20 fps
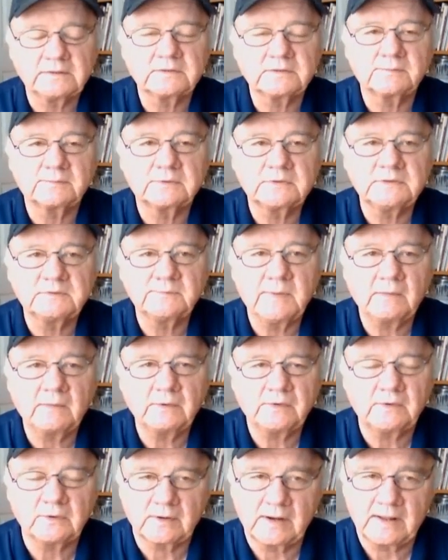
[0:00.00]
to please bet
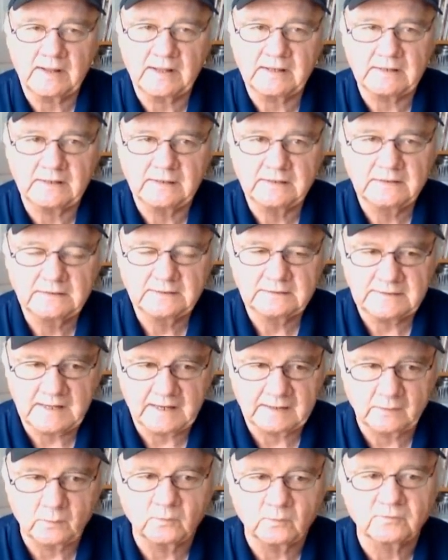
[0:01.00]
with your head,
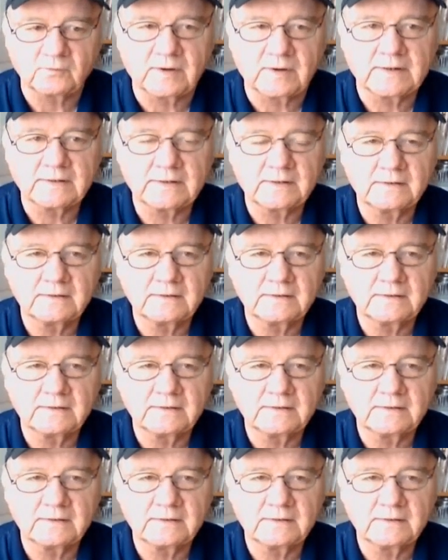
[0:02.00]
not over it.